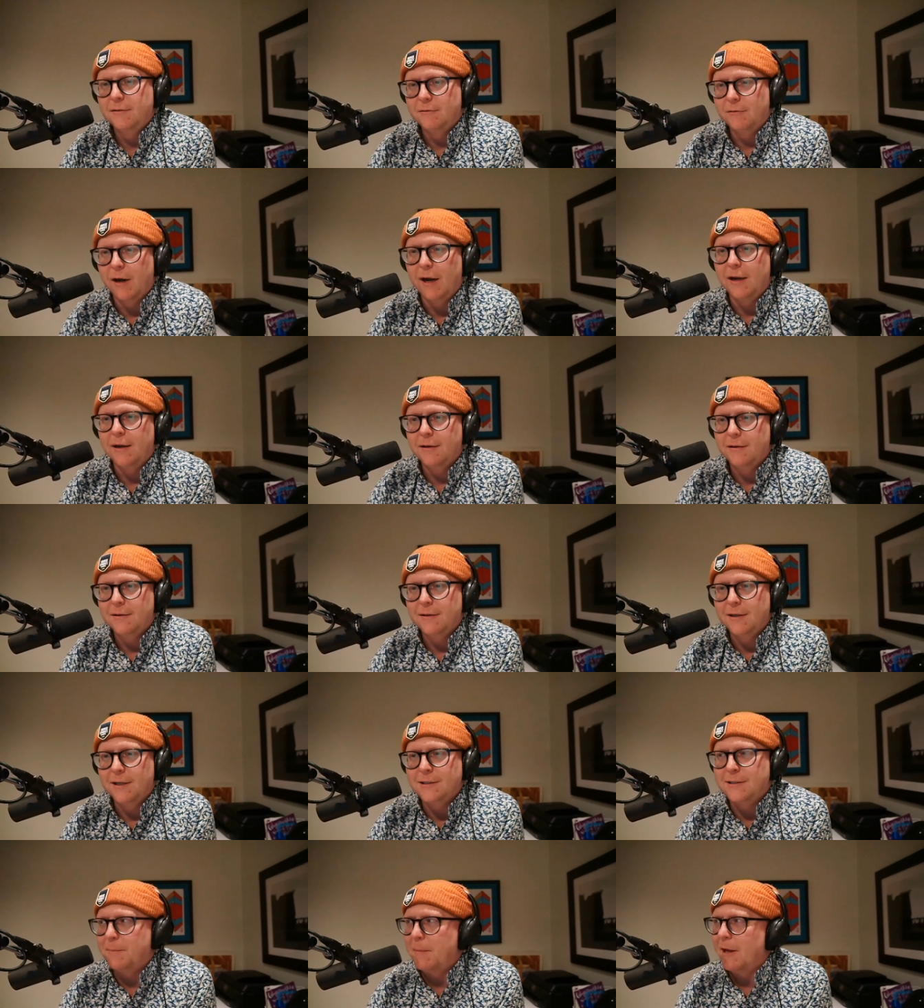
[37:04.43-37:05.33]
Right.
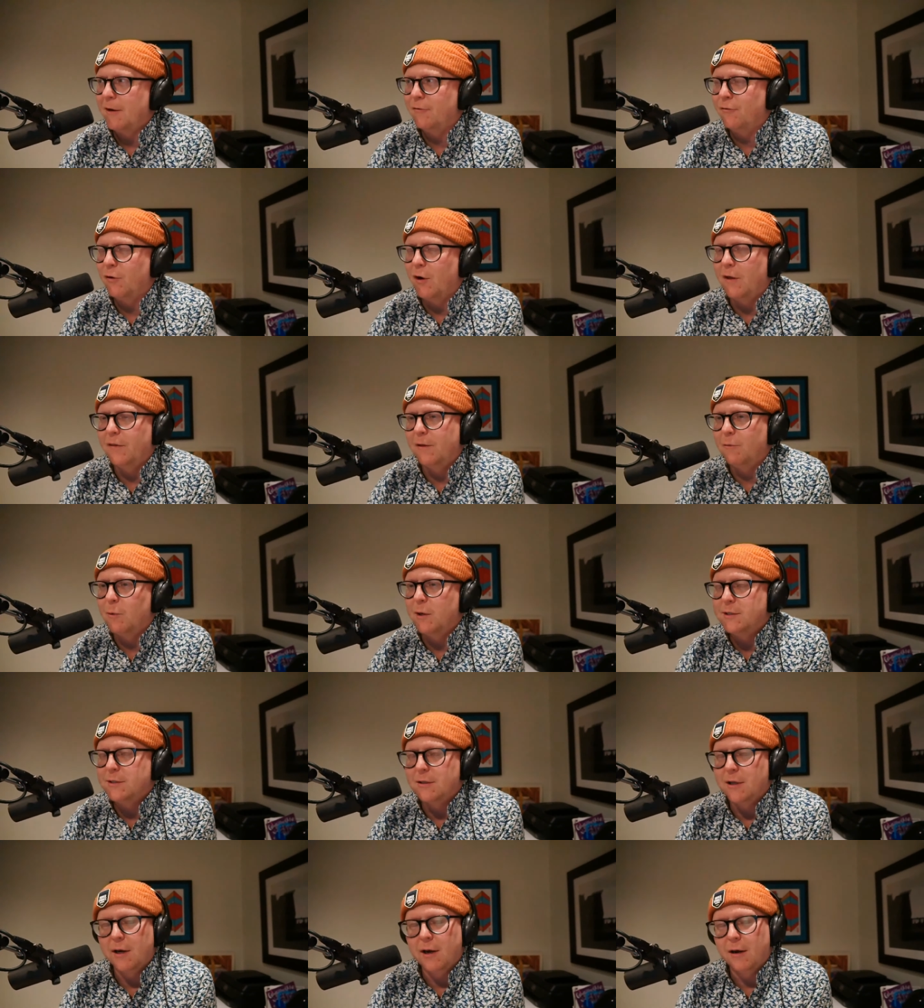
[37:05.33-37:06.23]
It's about a fraud that
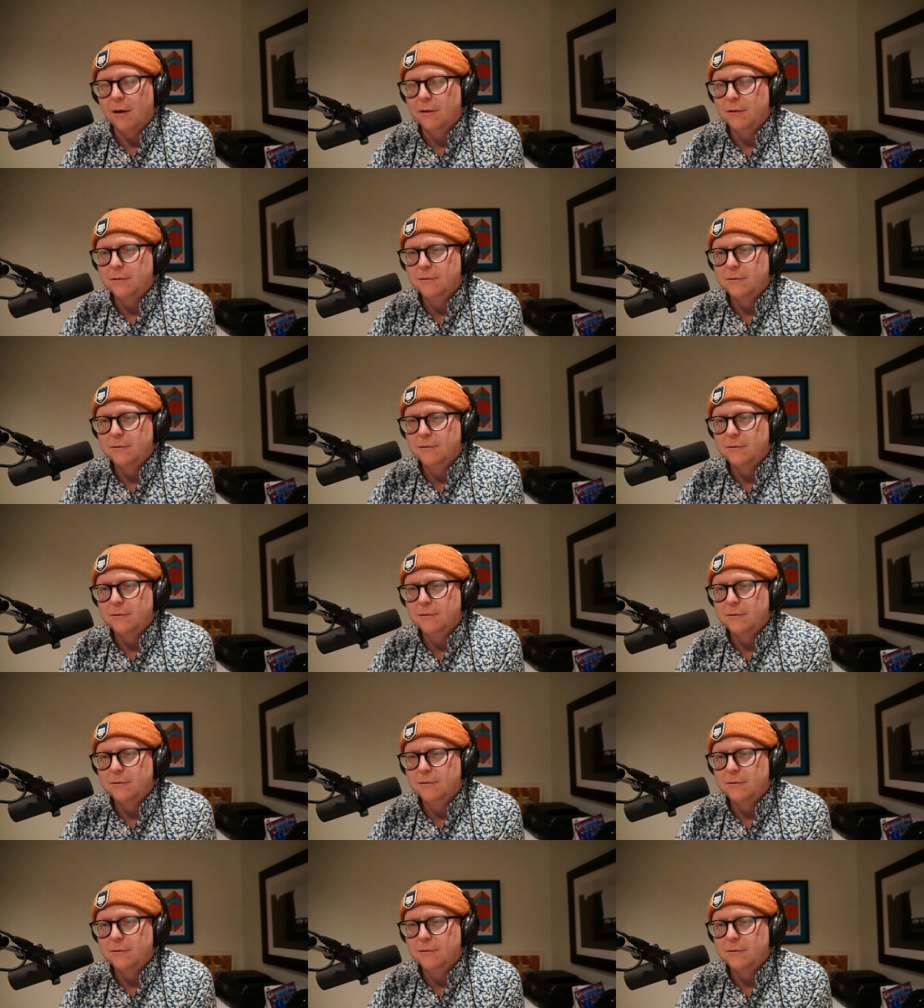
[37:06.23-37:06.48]
wasn't there.